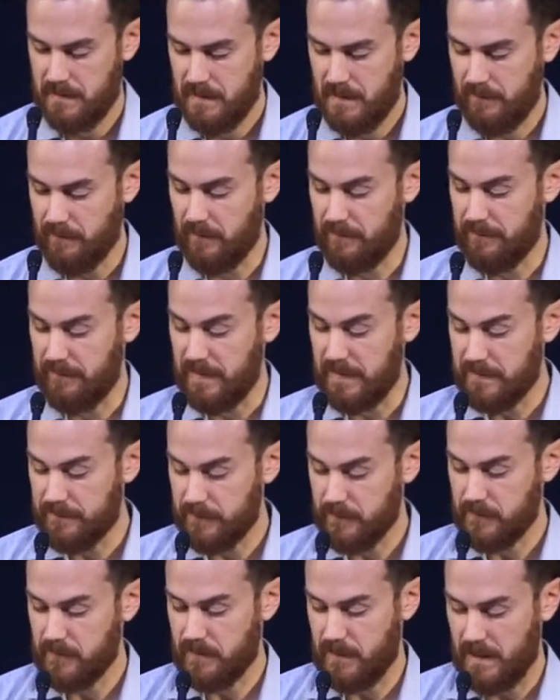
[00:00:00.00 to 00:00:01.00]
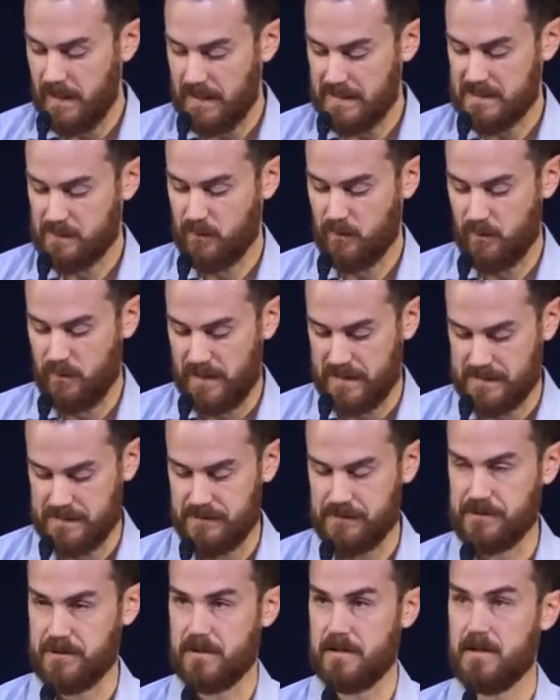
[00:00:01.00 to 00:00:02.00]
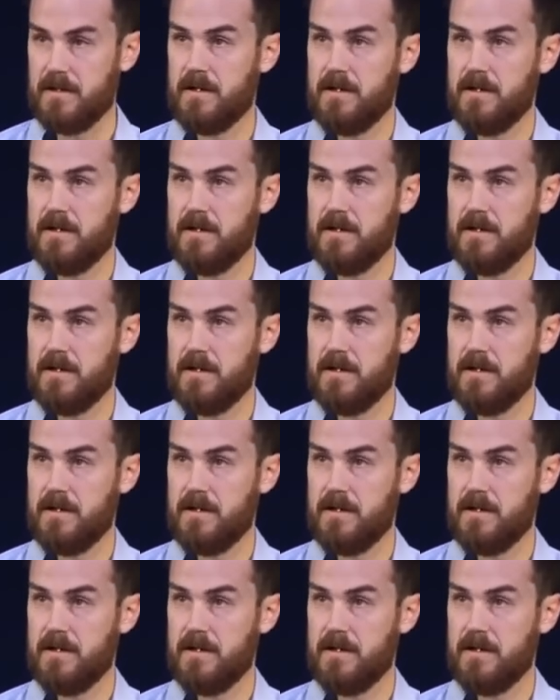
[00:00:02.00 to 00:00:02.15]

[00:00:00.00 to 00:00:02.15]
of a faithful gospel messenger.